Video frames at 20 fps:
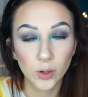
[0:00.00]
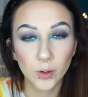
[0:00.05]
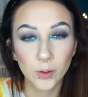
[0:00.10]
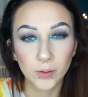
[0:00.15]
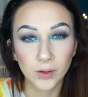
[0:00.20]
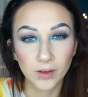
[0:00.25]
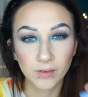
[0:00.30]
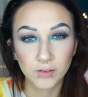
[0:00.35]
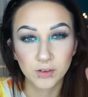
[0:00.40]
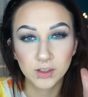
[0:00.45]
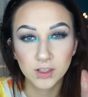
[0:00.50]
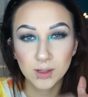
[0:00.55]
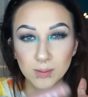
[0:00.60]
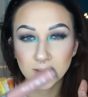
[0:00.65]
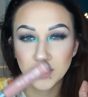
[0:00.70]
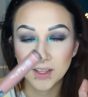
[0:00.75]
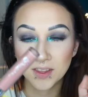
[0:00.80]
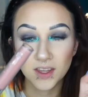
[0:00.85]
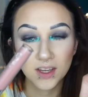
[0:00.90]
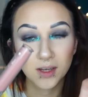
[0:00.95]
Okay, for
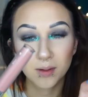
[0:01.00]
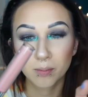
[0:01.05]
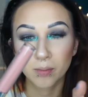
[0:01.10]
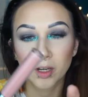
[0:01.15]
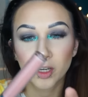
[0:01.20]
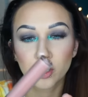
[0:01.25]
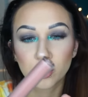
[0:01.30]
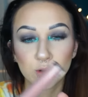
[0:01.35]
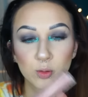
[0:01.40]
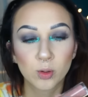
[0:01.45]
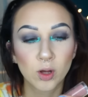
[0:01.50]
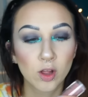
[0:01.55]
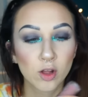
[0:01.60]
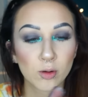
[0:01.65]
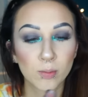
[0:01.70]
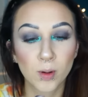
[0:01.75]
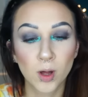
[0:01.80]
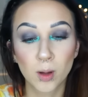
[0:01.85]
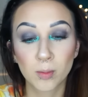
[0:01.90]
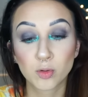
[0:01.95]
lips, I think I'm gonna do
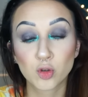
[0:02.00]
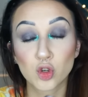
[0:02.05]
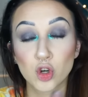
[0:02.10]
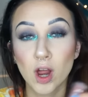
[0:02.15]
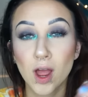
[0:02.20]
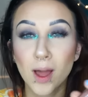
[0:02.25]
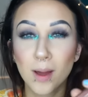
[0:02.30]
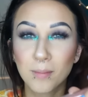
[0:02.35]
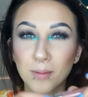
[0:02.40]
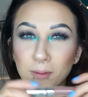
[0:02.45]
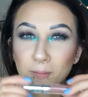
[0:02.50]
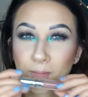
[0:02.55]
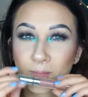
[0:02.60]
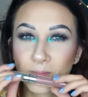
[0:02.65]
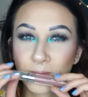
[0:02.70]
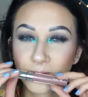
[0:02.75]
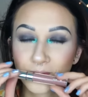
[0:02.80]
Colourpop Trap.